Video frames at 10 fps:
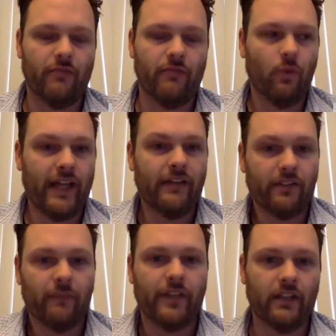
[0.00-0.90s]
when
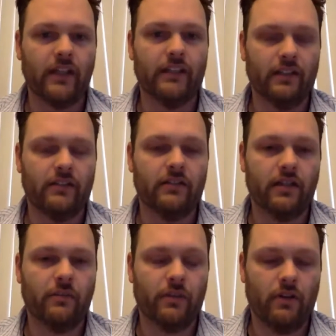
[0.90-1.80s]
something like this
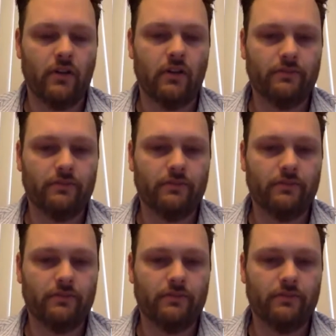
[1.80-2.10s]
comes along.